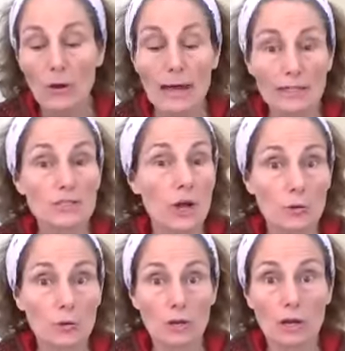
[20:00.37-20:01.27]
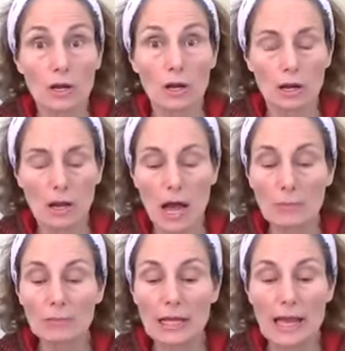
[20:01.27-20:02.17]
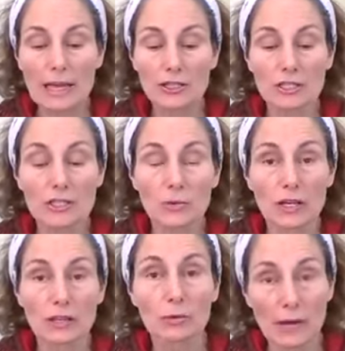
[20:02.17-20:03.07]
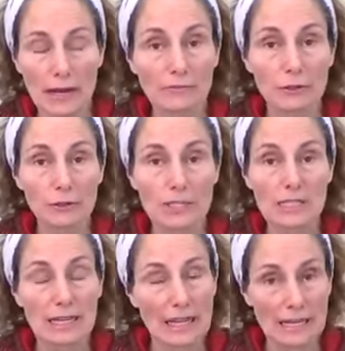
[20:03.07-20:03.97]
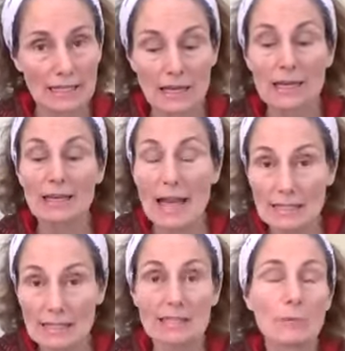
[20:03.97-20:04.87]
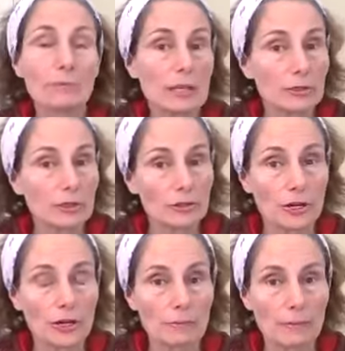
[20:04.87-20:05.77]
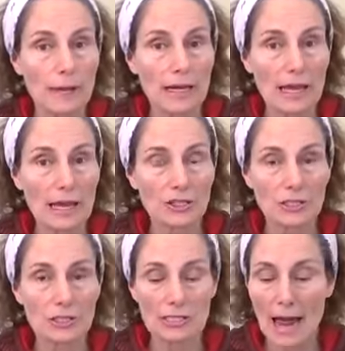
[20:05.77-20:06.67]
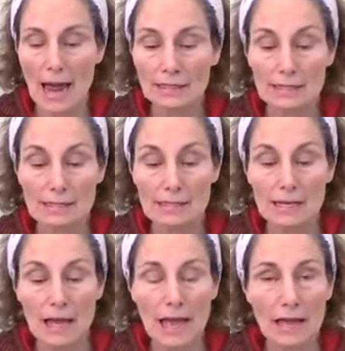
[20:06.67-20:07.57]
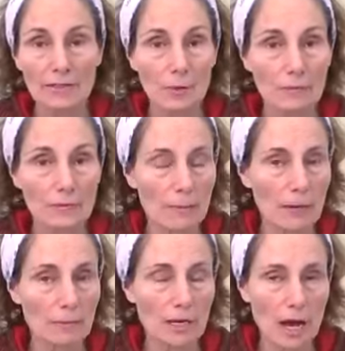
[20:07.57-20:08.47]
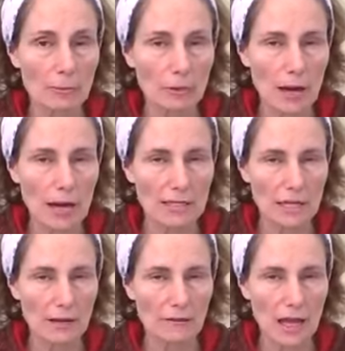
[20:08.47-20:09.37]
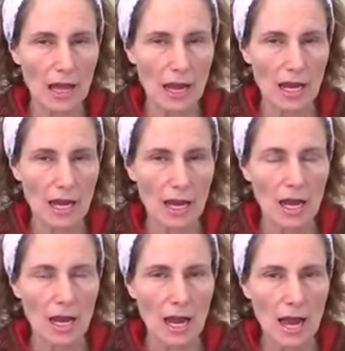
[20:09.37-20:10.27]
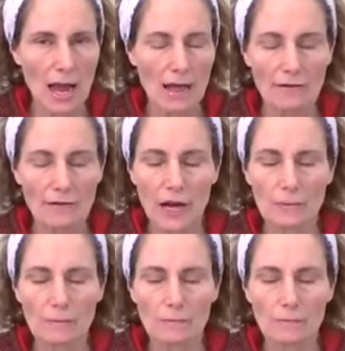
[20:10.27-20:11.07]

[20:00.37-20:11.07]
Okay, so complications with grapefruit skin. Yes, some people are on medication, statins, and they might be compromised if they have